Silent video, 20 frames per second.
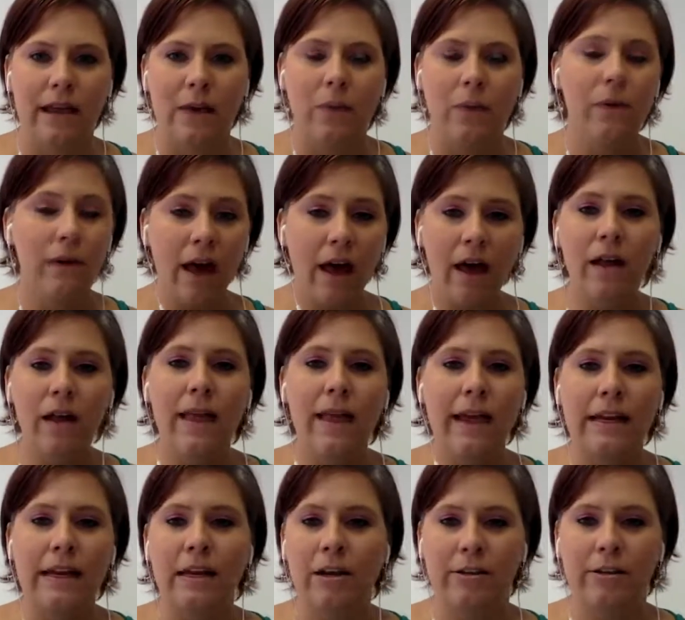We're not
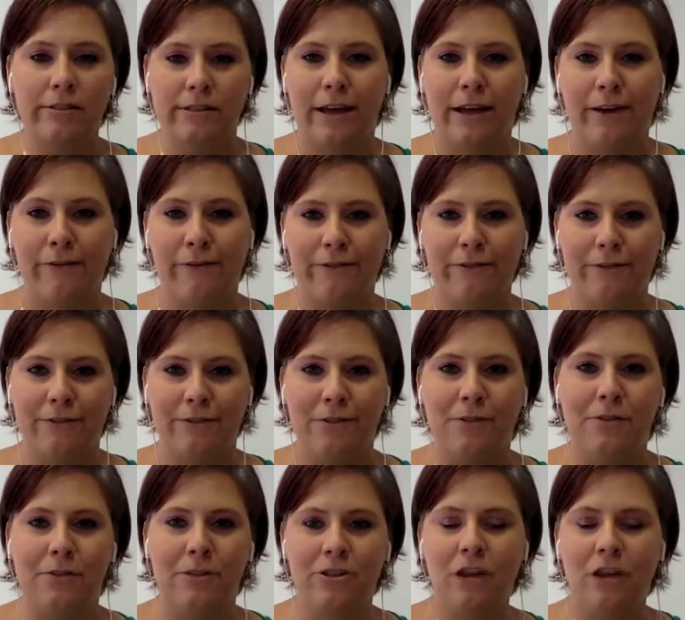aligning ourselves
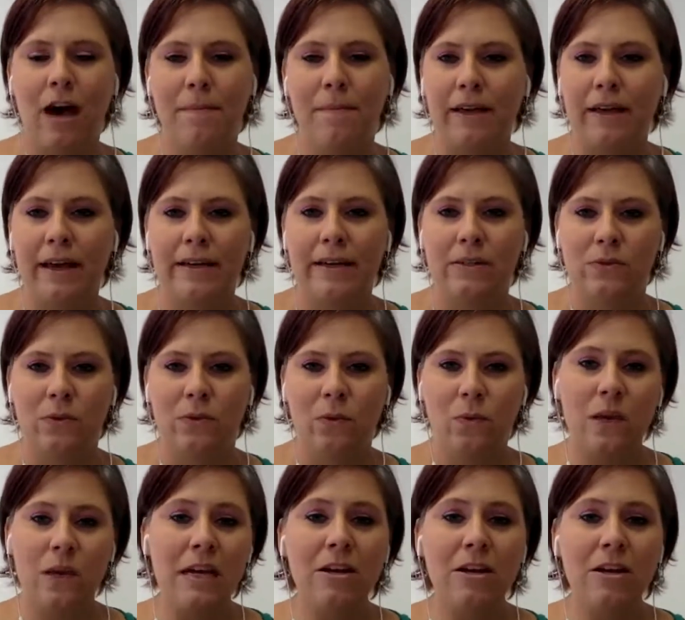to the job, because we